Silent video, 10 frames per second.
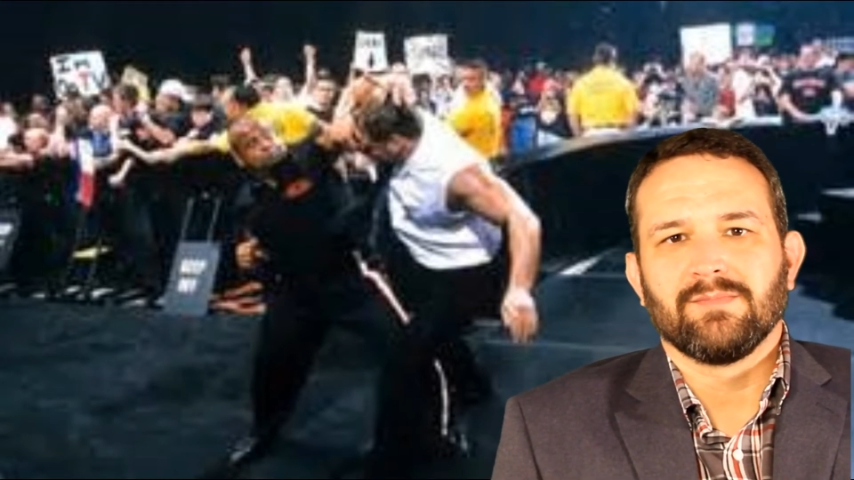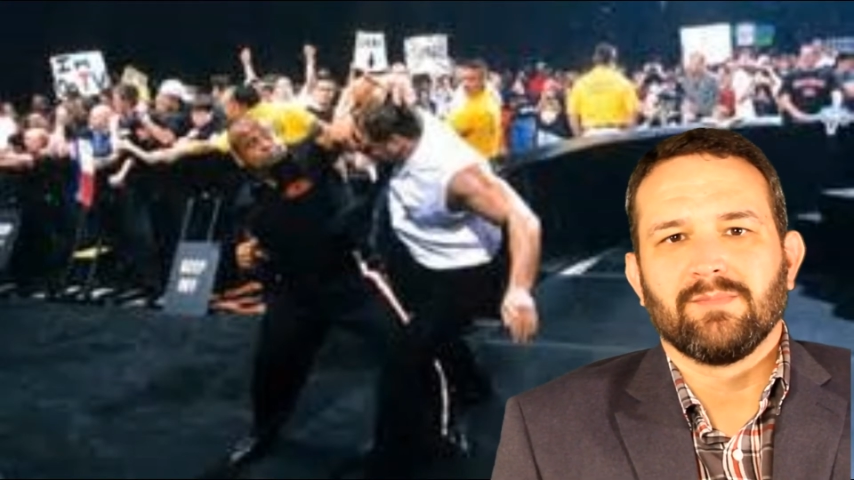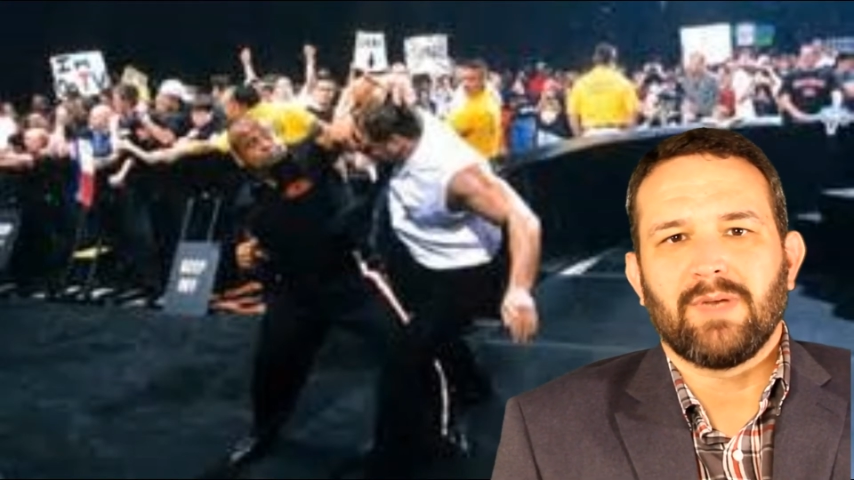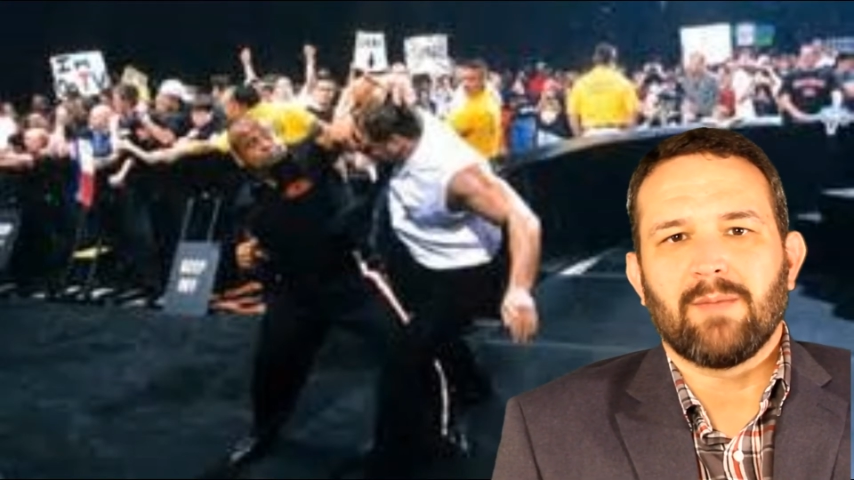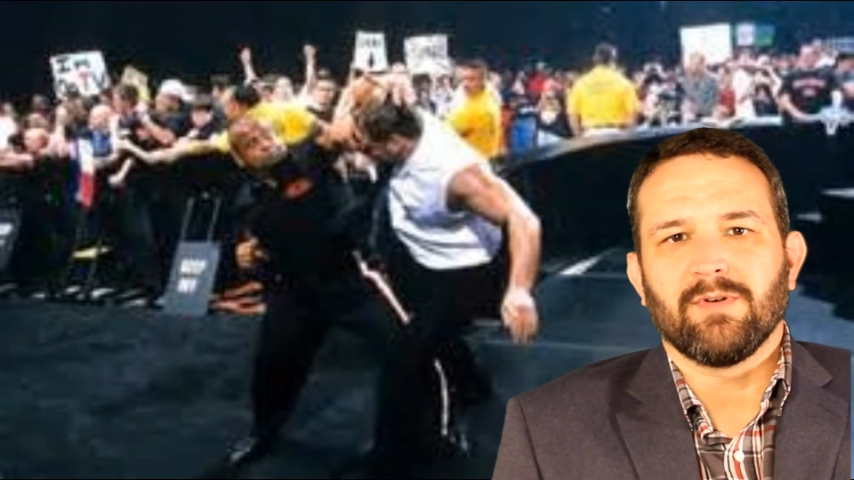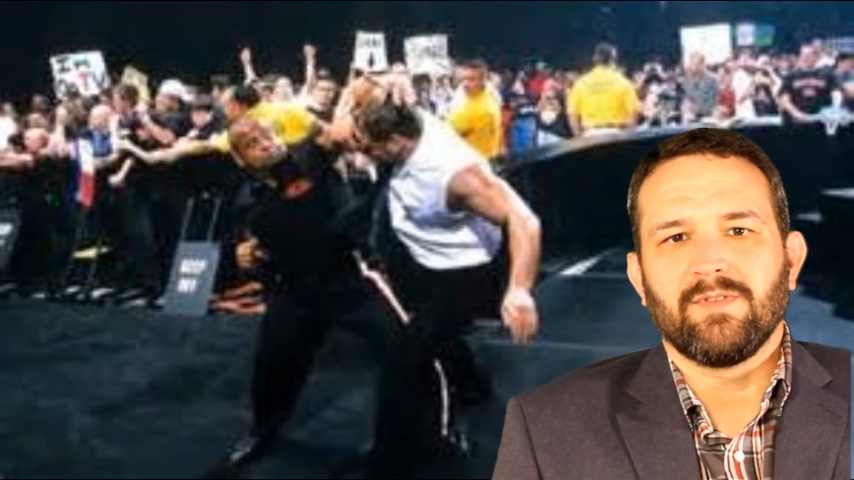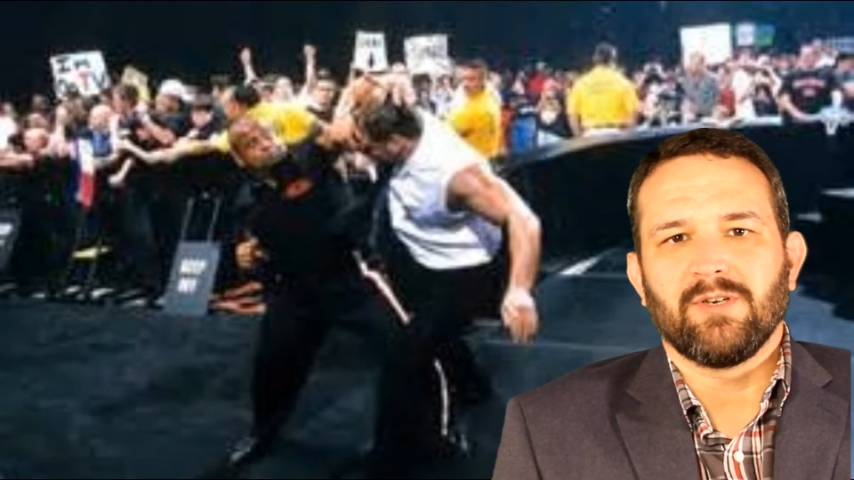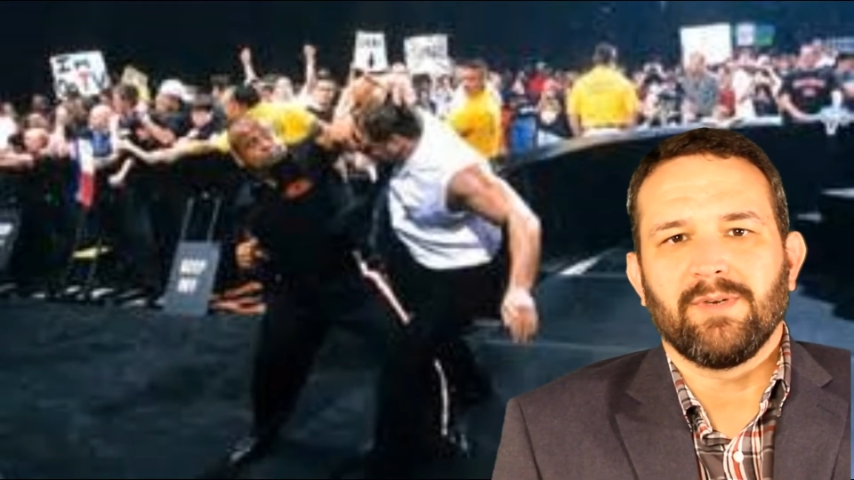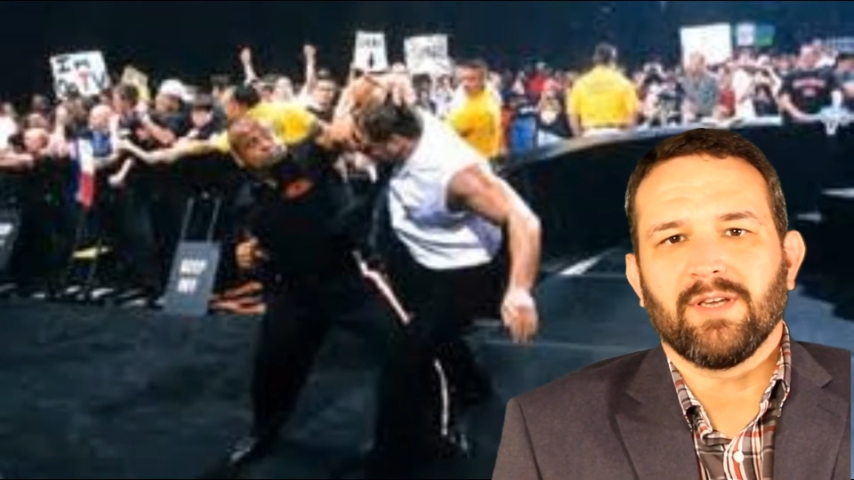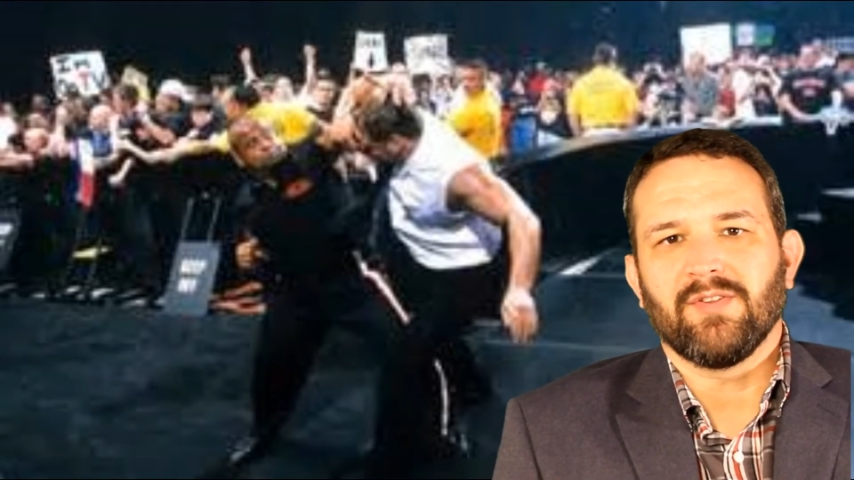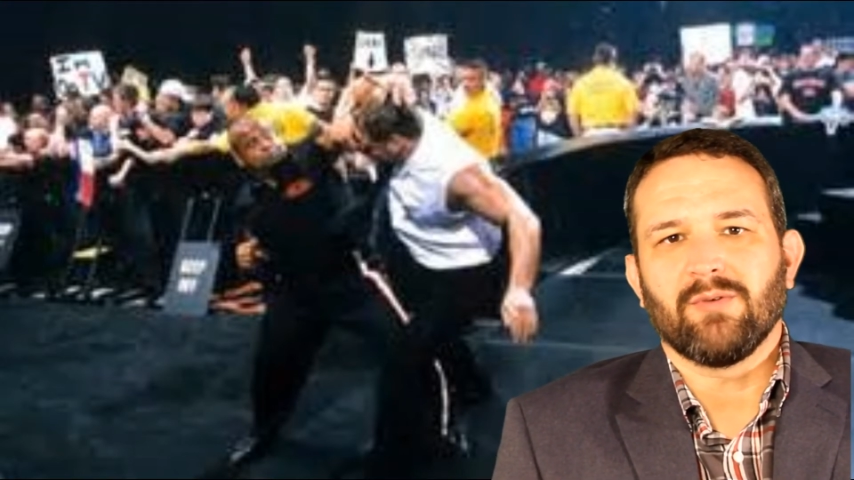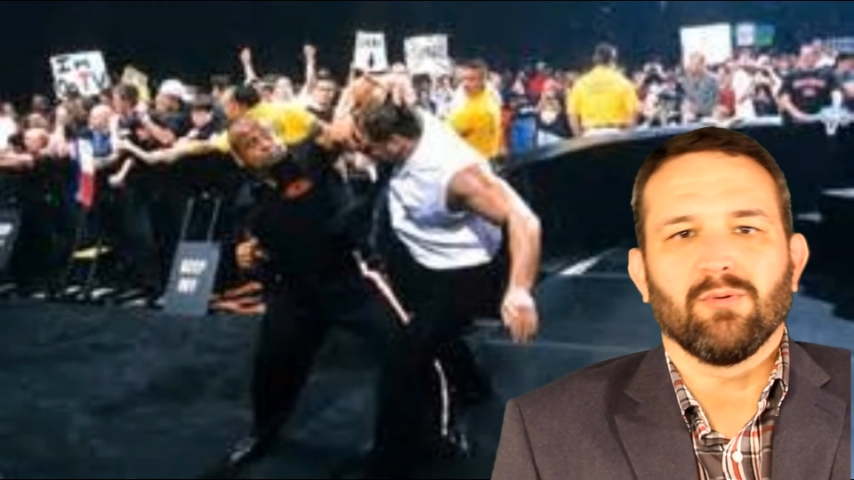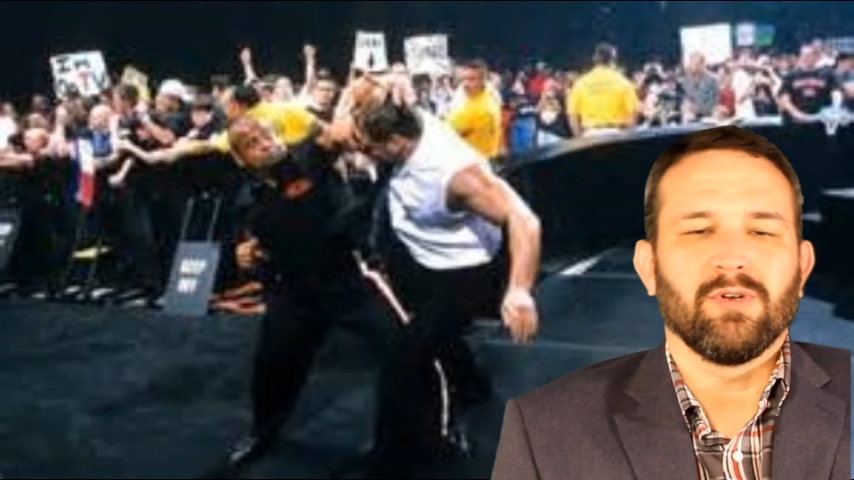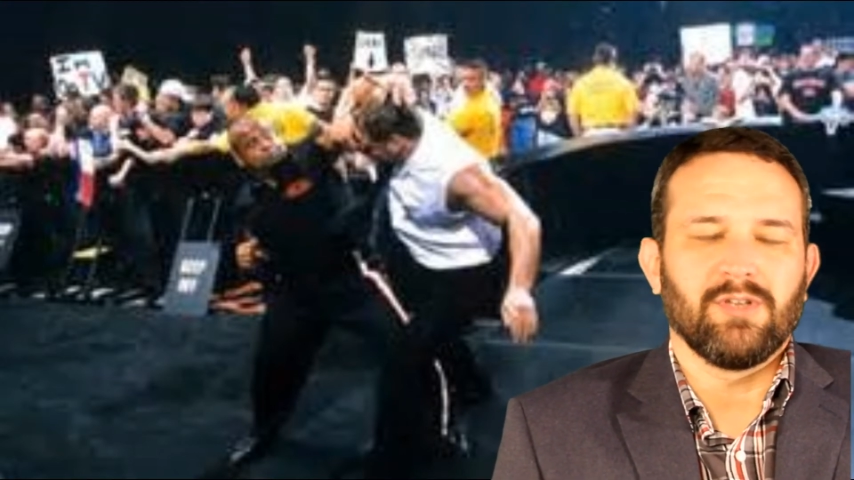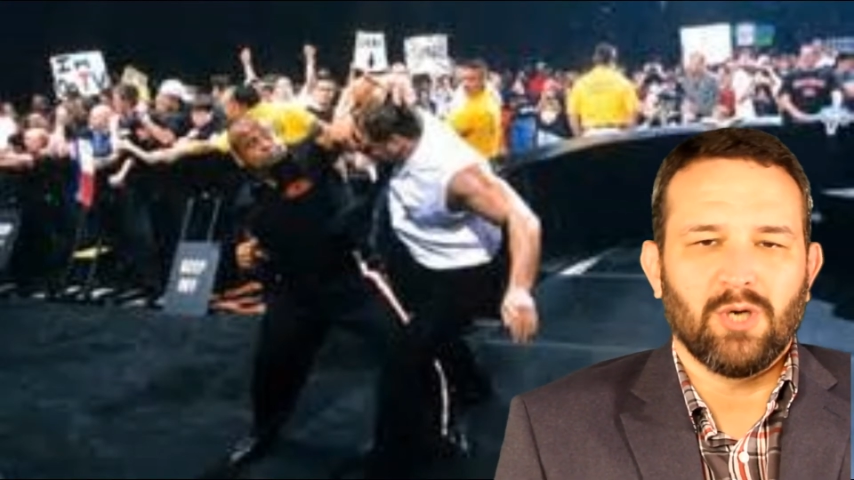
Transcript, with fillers: pay-per-view because they were really